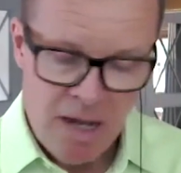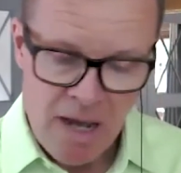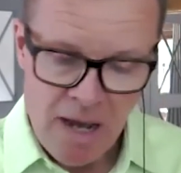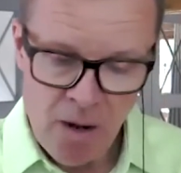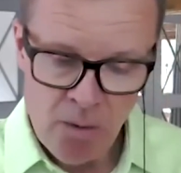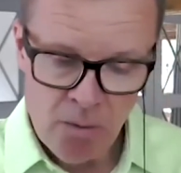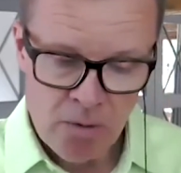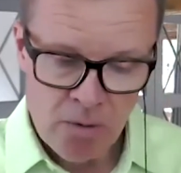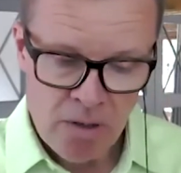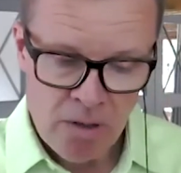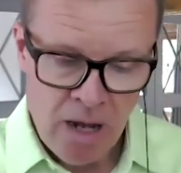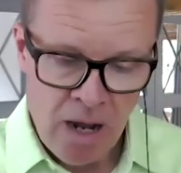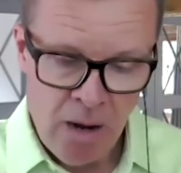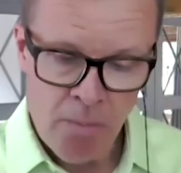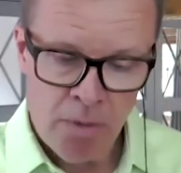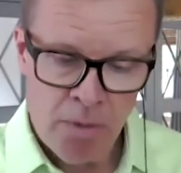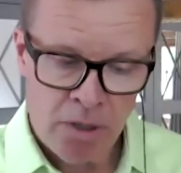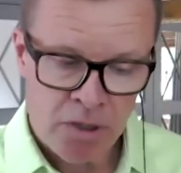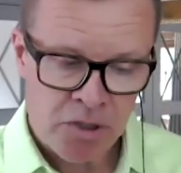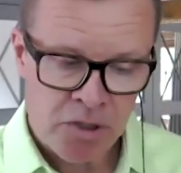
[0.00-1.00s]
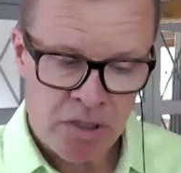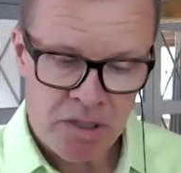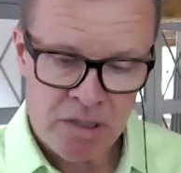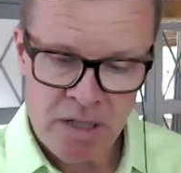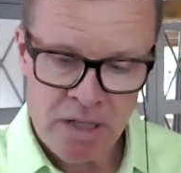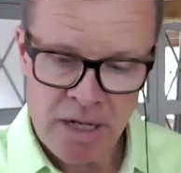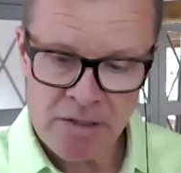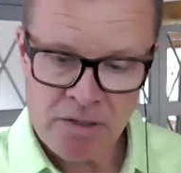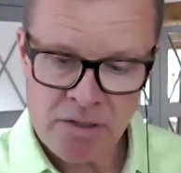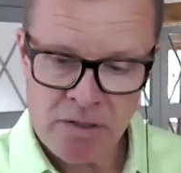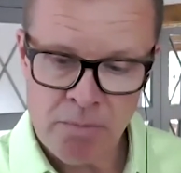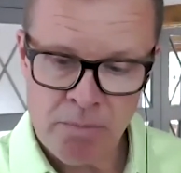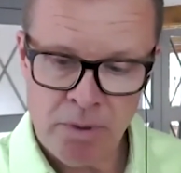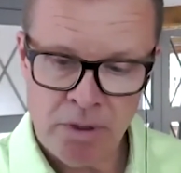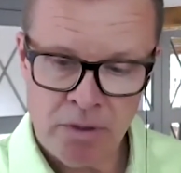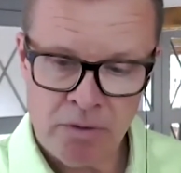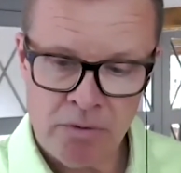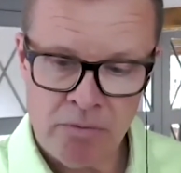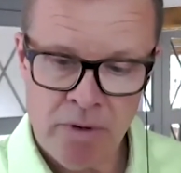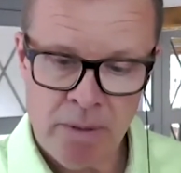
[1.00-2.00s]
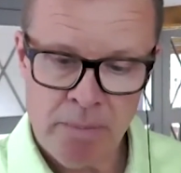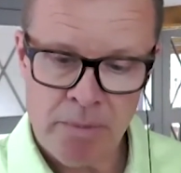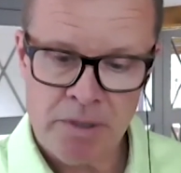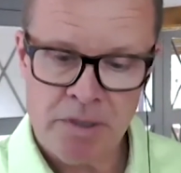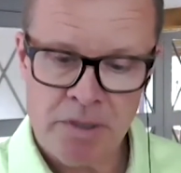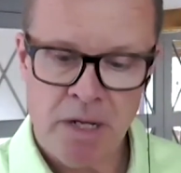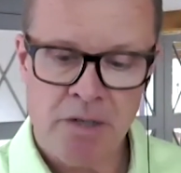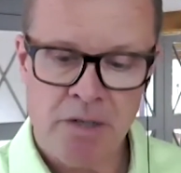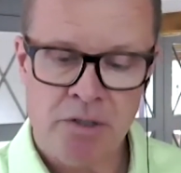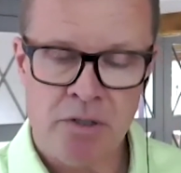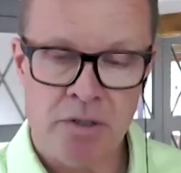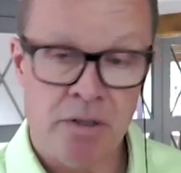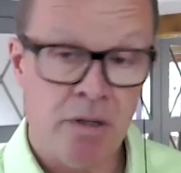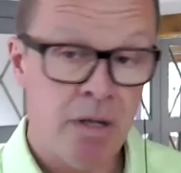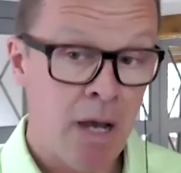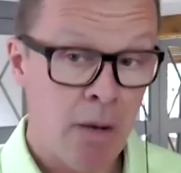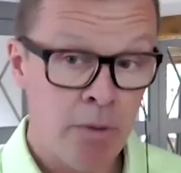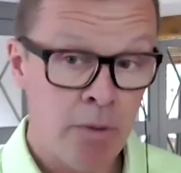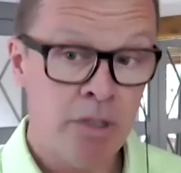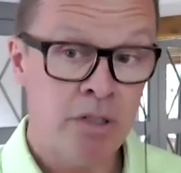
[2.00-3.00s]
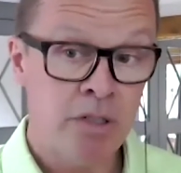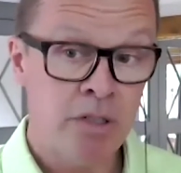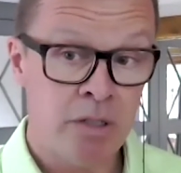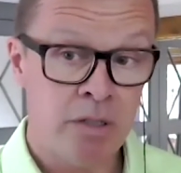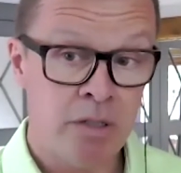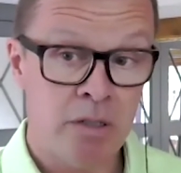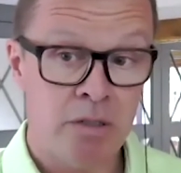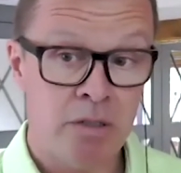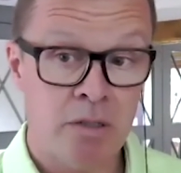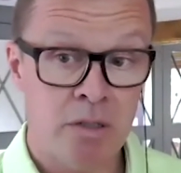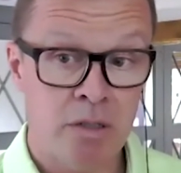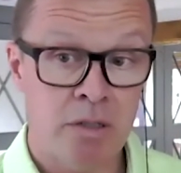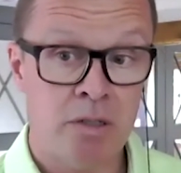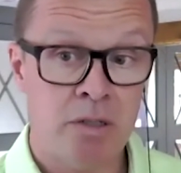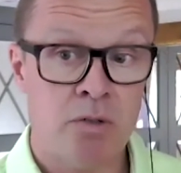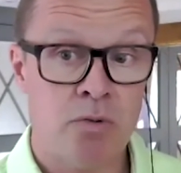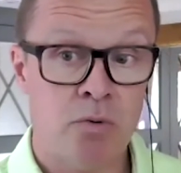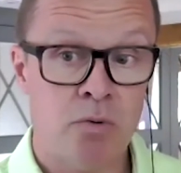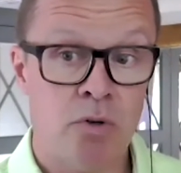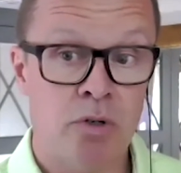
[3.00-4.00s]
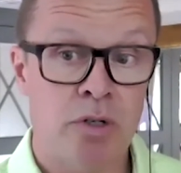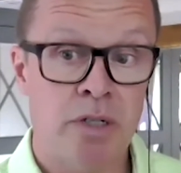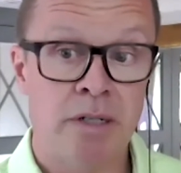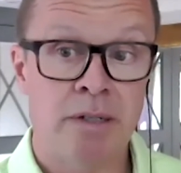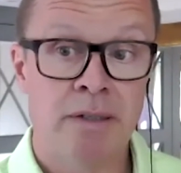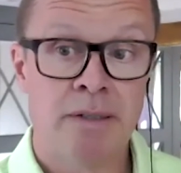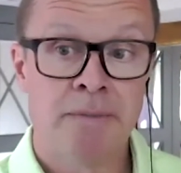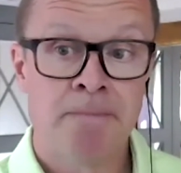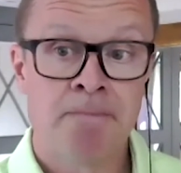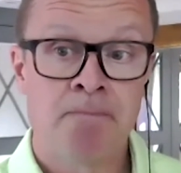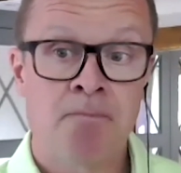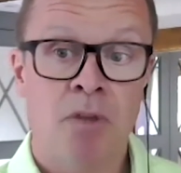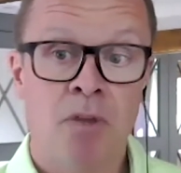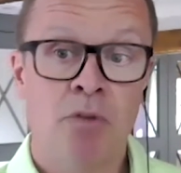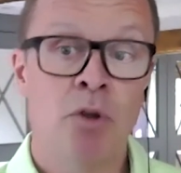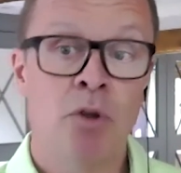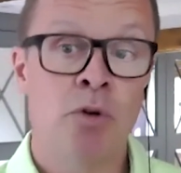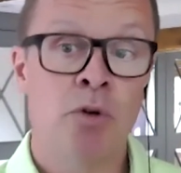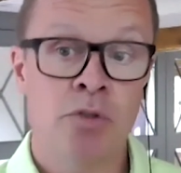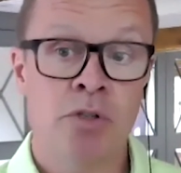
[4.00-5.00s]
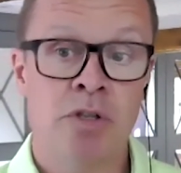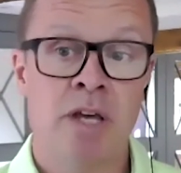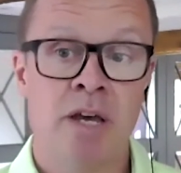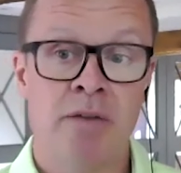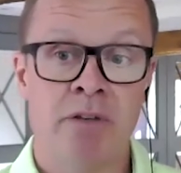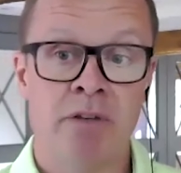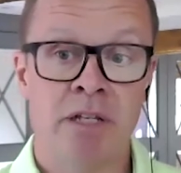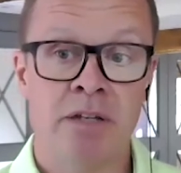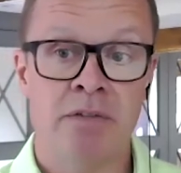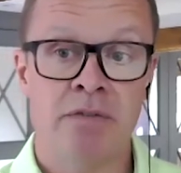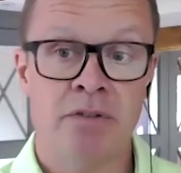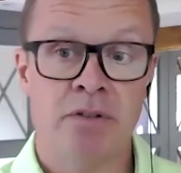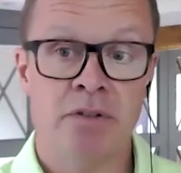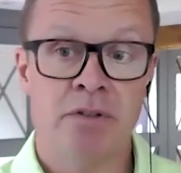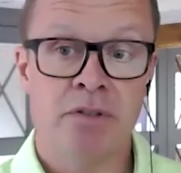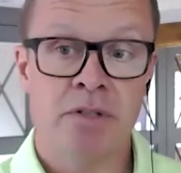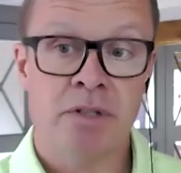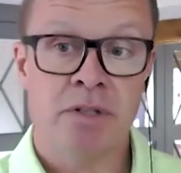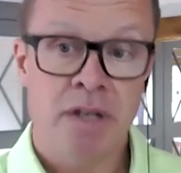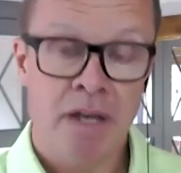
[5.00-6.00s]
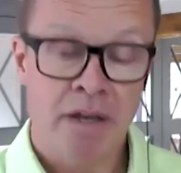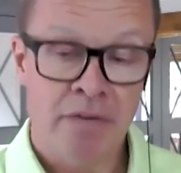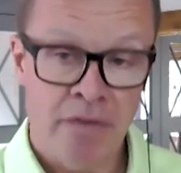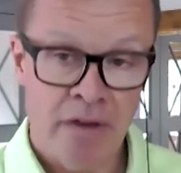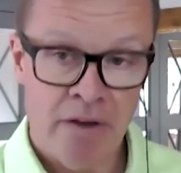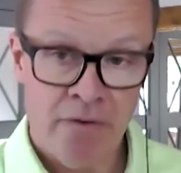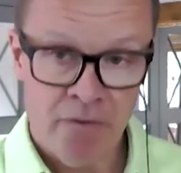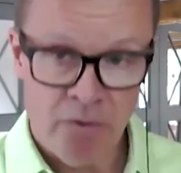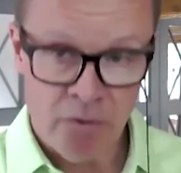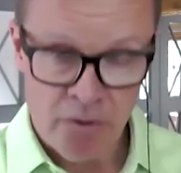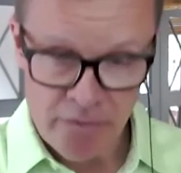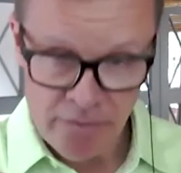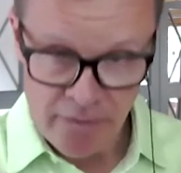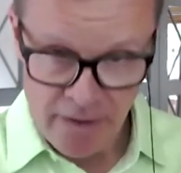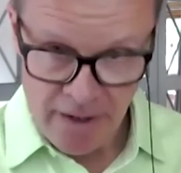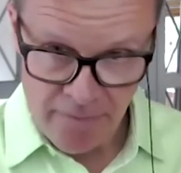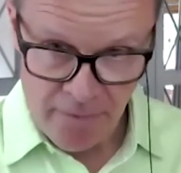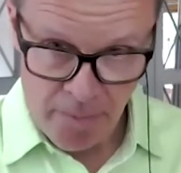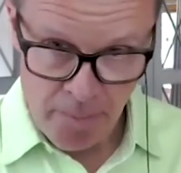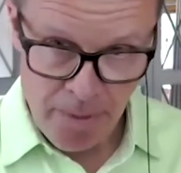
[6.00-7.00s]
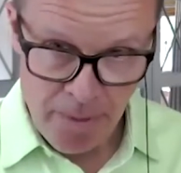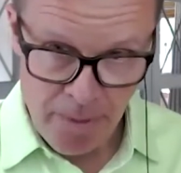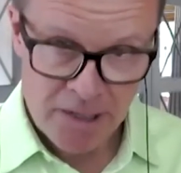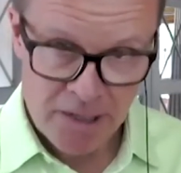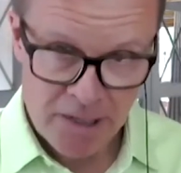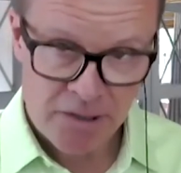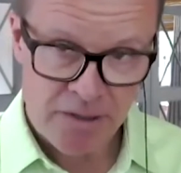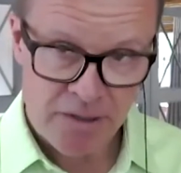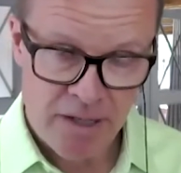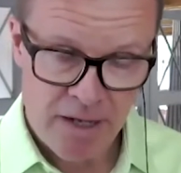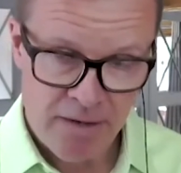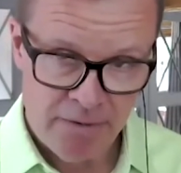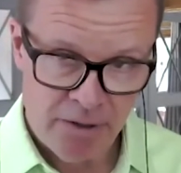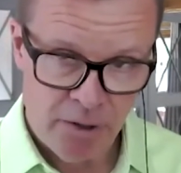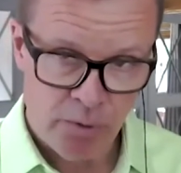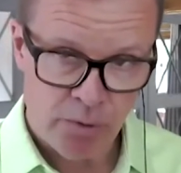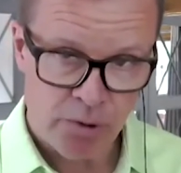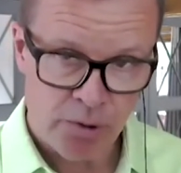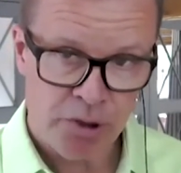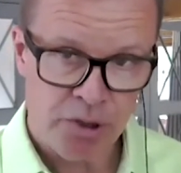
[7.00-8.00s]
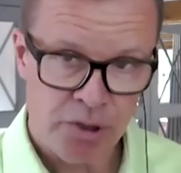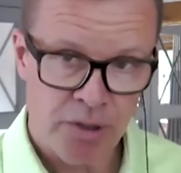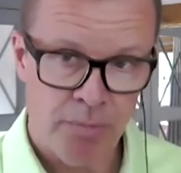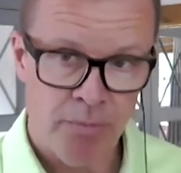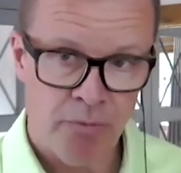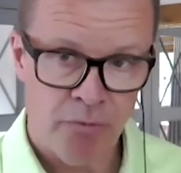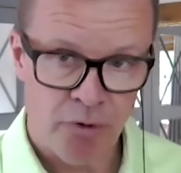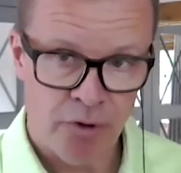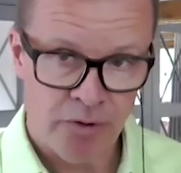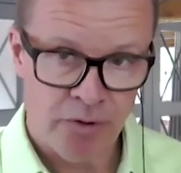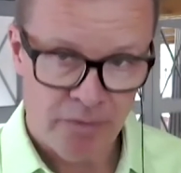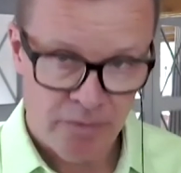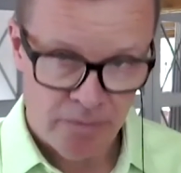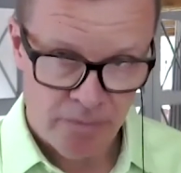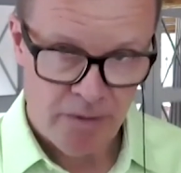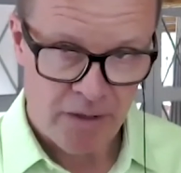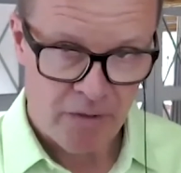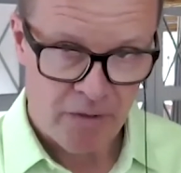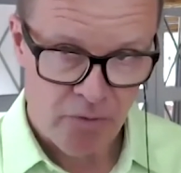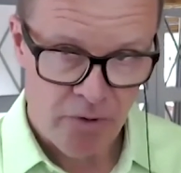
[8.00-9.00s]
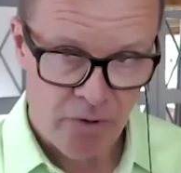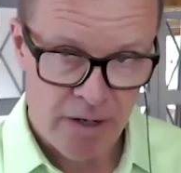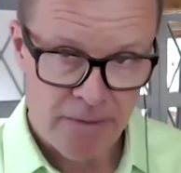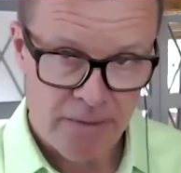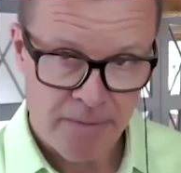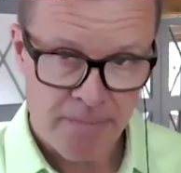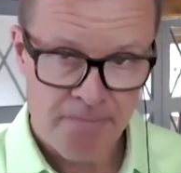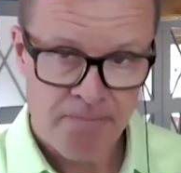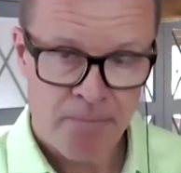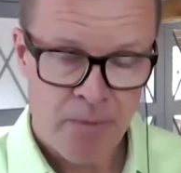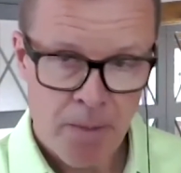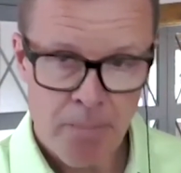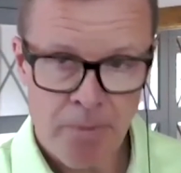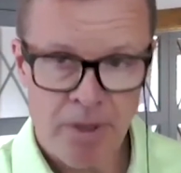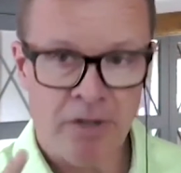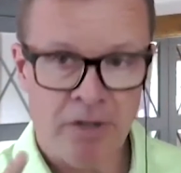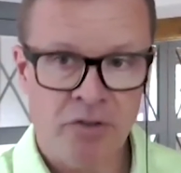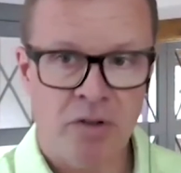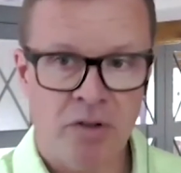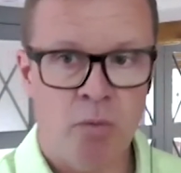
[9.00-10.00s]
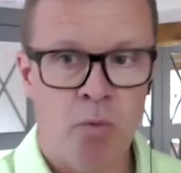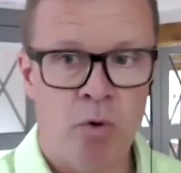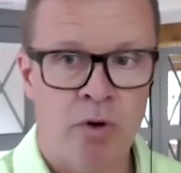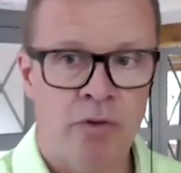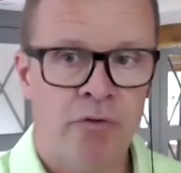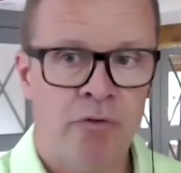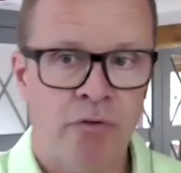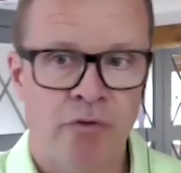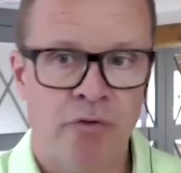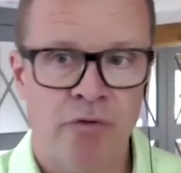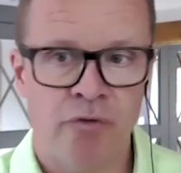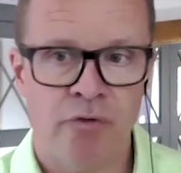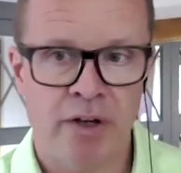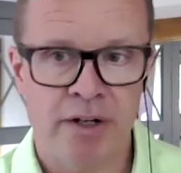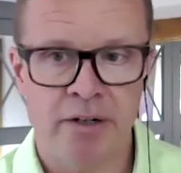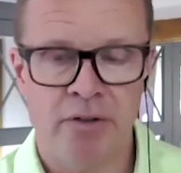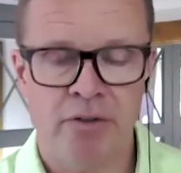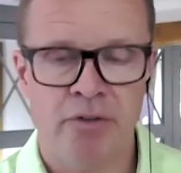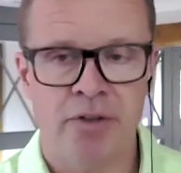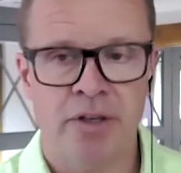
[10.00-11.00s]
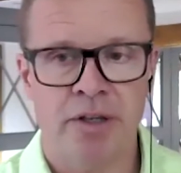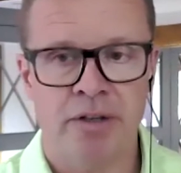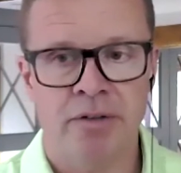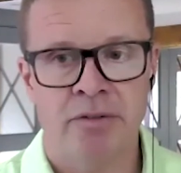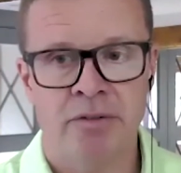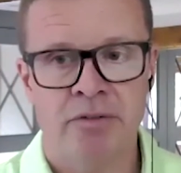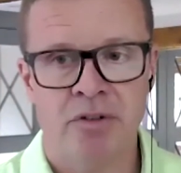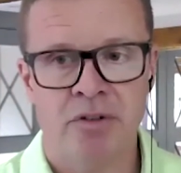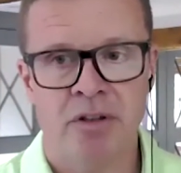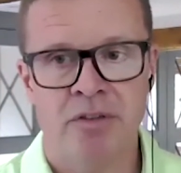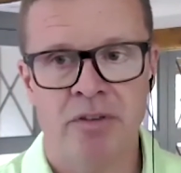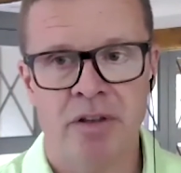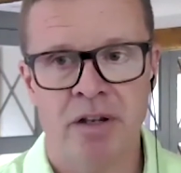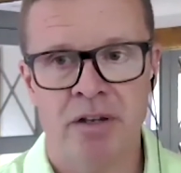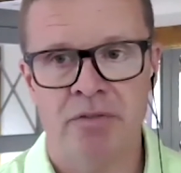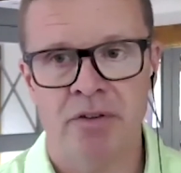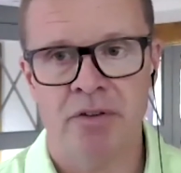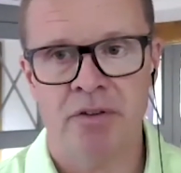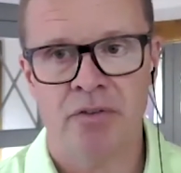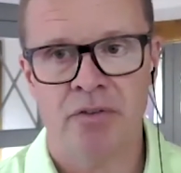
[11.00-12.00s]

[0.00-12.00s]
how much it takes to build a reputation, how easy it is to destroy. Those are the heavy lifters. And therefore, if they have a passion, they have an ownership for it, that's great. But I'll say one final thing, Chantel,